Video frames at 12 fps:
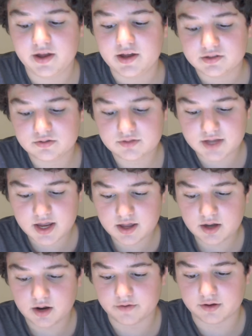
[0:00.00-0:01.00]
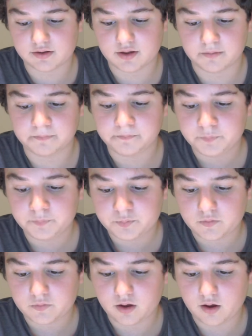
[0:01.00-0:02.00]
So take in everything.
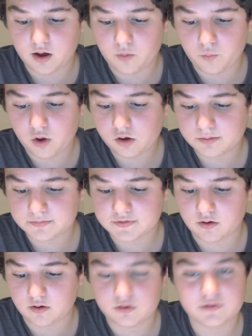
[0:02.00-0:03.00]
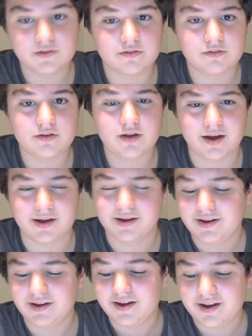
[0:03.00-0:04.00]
Welcome, Tittles. Yeah.
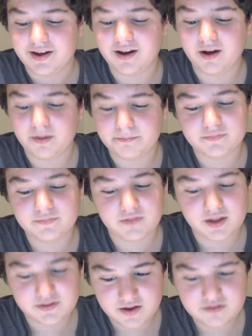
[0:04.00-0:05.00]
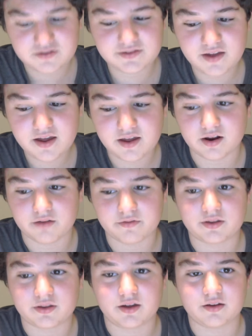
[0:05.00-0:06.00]
Just take in
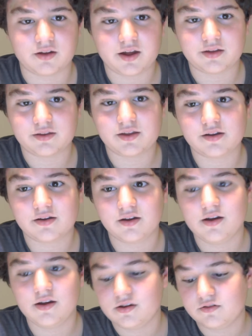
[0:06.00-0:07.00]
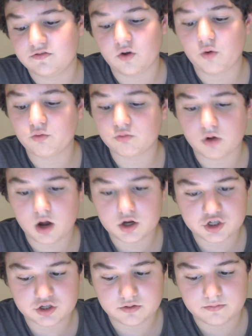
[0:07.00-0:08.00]
everything. I think, don't
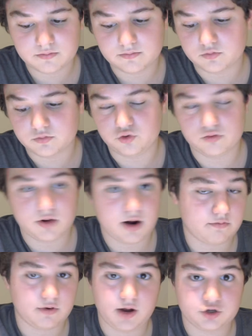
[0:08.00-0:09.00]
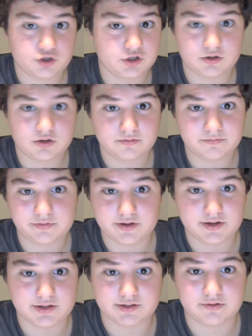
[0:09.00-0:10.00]
rush. Do not rush.
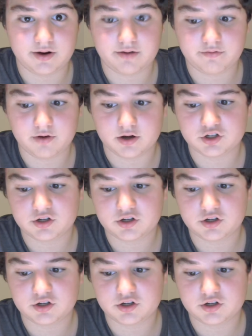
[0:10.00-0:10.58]
Please do not rush.